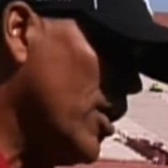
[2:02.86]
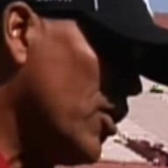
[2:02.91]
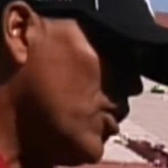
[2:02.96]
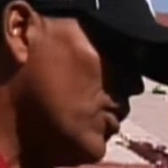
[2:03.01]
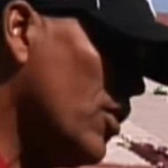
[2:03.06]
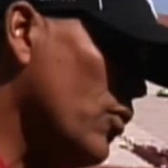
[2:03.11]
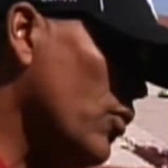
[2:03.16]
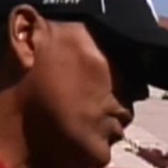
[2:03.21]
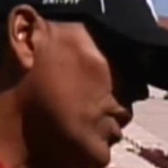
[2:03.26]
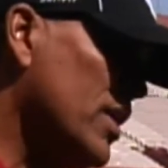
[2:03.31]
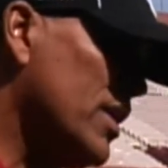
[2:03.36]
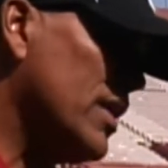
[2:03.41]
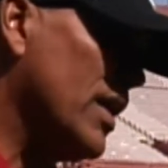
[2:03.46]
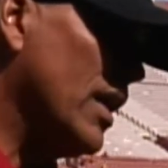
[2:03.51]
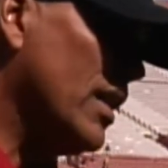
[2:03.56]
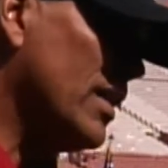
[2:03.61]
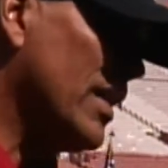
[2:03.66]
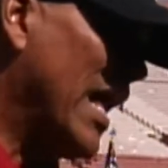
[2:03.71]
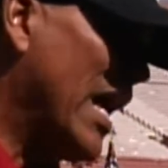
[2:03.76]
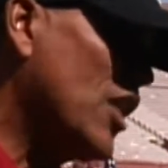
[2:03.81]
You know, it really
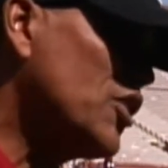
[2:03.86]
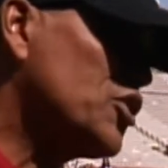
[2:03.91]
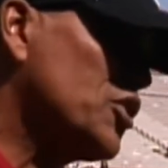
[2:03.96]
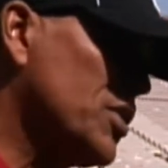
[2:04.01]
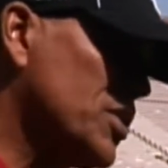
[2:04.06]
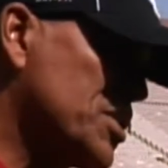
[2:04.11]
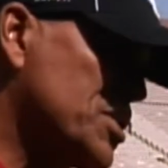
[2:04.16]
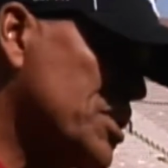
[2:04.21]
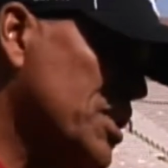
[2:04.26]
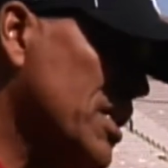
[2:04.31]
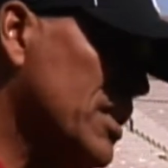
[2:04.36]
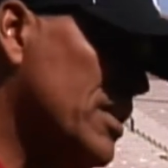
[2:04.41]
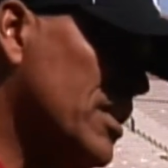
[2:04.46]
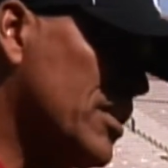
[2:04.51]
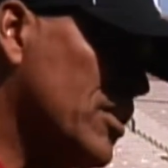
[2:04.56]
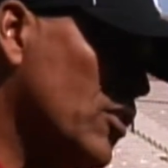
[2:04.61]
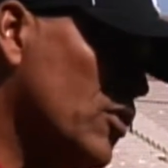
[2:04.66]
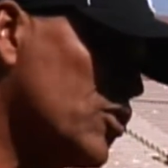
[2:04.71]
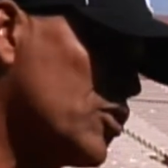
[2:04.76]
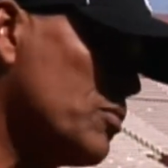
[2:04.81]
allows you to see that
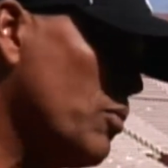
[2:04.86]
there's